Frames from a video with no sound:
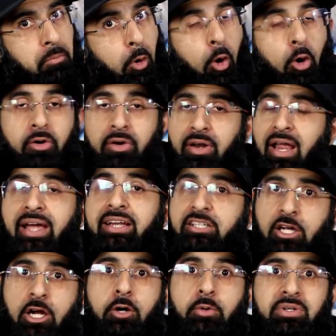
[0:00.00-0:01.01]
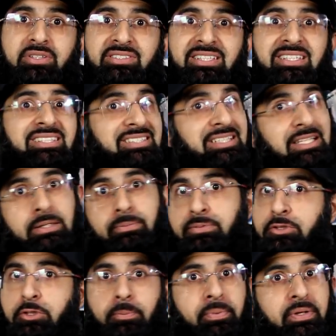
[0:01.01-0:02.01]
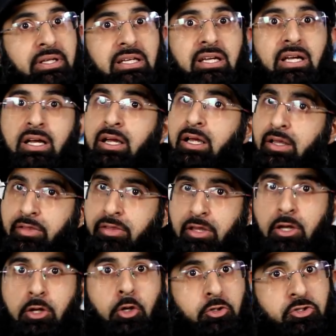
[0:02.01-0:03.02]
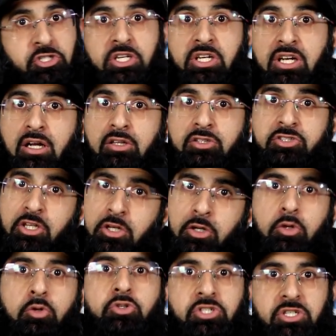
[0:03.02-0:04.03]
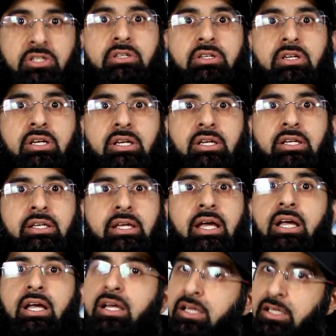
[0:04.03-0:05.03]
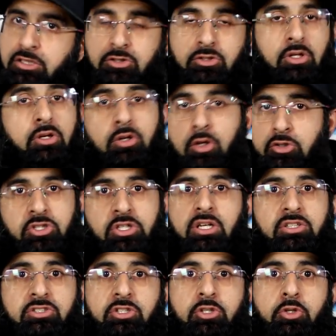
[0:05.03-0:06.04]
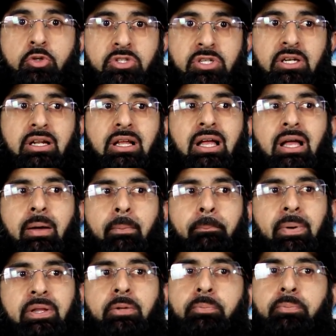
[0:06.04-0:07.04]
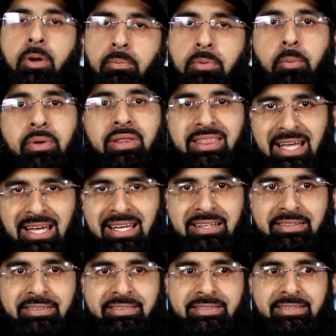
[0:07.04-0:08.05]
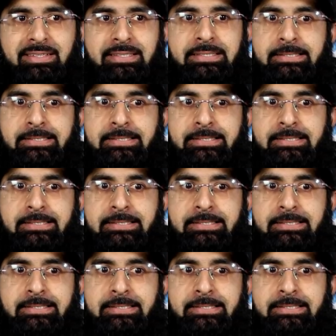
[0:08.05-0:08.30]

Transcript: Online currency seems to be the logical solution. Yeah, so logical solution. But the problem with that is